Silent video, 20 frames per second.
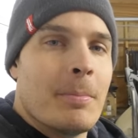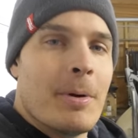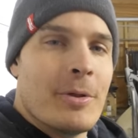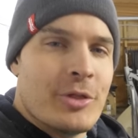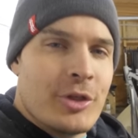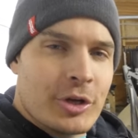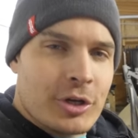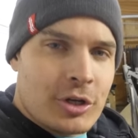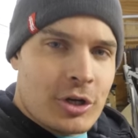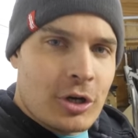but
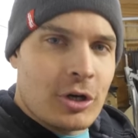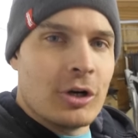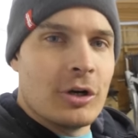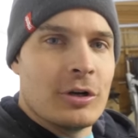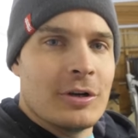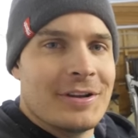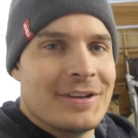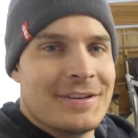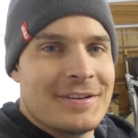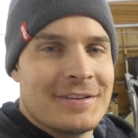the
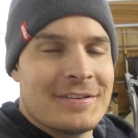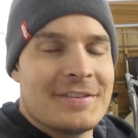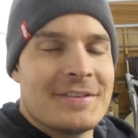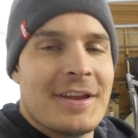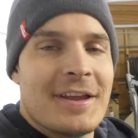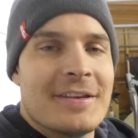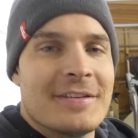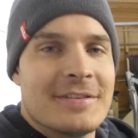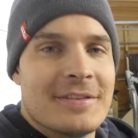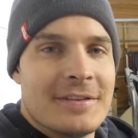current
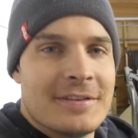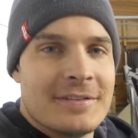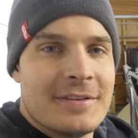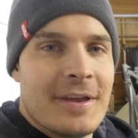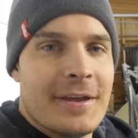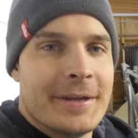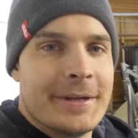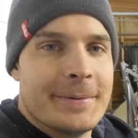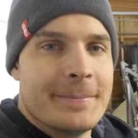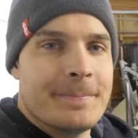stays the
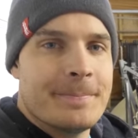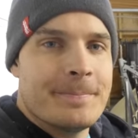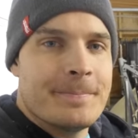same.